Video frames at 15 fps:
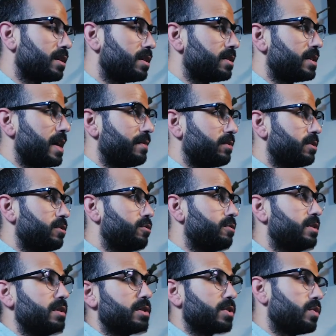because after you
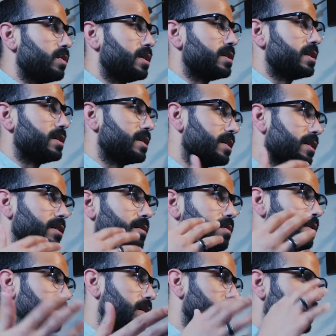de-squeeze it, it's gonna
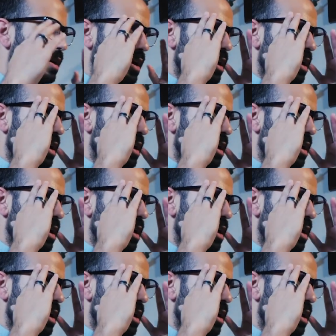be